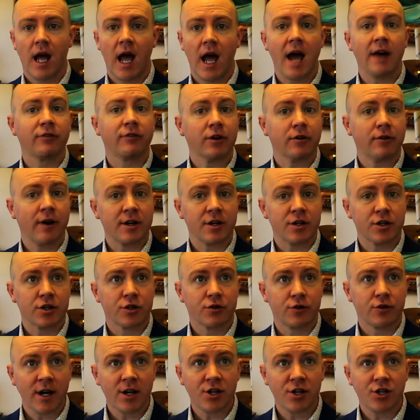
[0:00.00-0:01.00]
Every
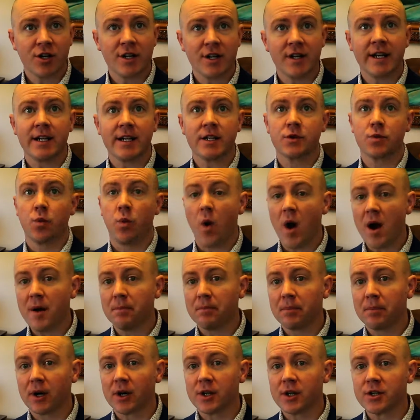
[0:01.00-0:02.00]
registration needs
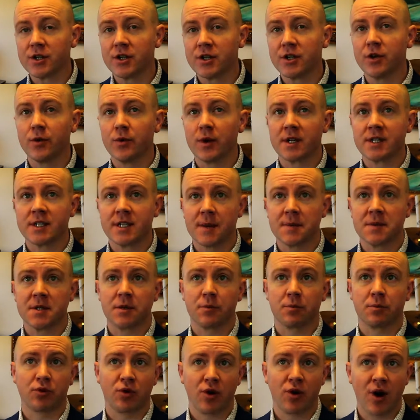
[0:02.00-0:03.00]
one person who accepts
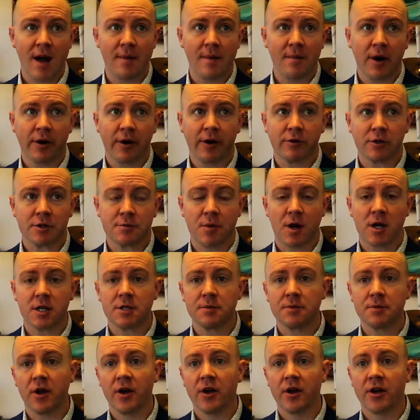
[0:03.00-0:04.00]
the primary
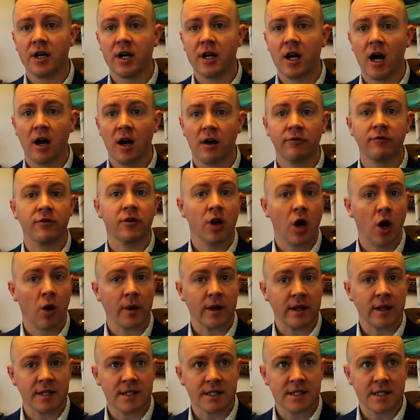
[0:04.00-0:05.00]
responsibility of
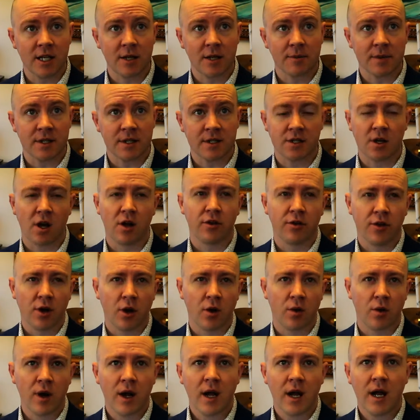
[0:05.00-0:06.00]
knowing the syllabus,
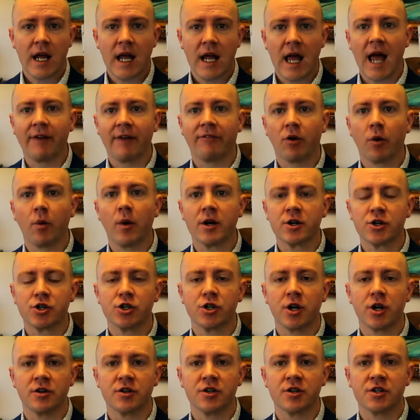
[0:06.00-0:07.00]
although everyone
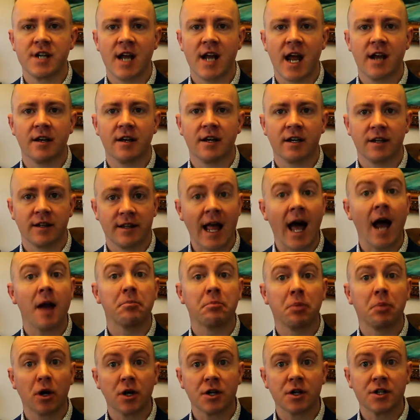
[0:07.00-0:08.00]
should understand it.
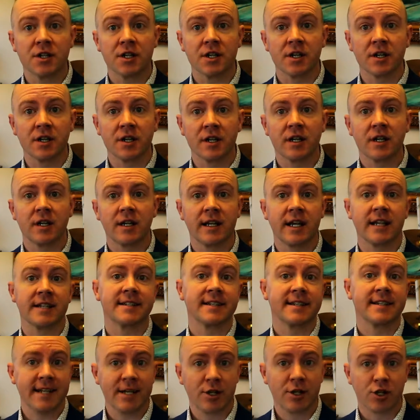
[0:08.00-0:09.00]
That person
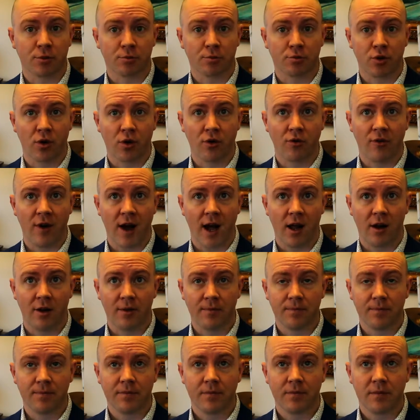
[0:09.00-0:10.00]
gets a teacher profile.
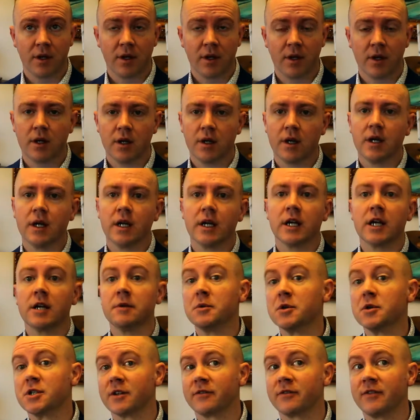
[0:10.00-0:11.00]
In
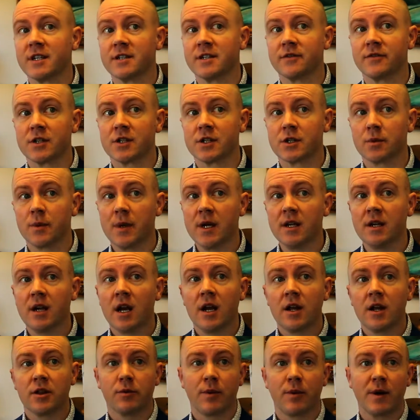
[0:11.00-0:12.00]
Music Festival Suite,
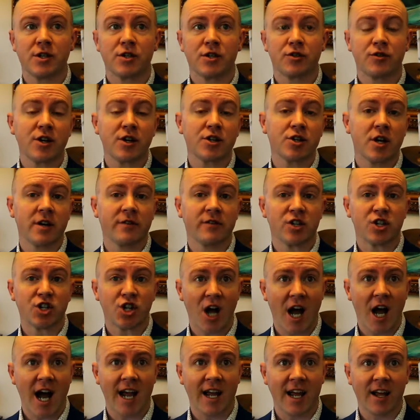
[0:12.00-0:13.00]
the registration of a
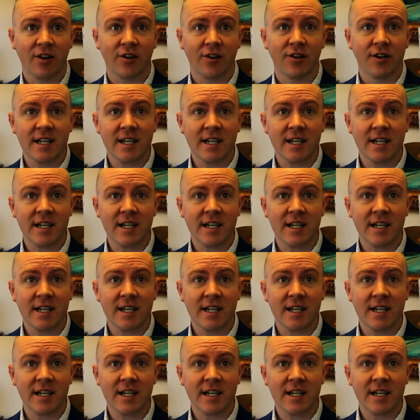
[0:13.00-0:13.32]
child